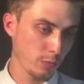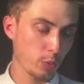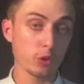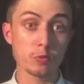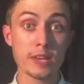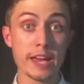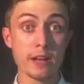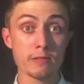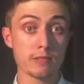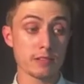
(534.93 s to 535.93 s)
Pause me
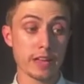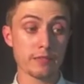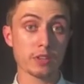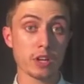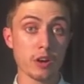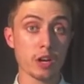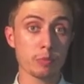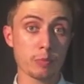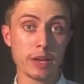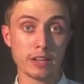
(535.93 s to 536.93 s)
now, have a go, and I'll
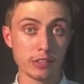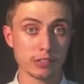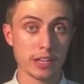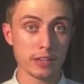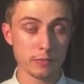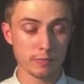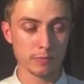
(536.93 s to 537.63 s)
be back in a second.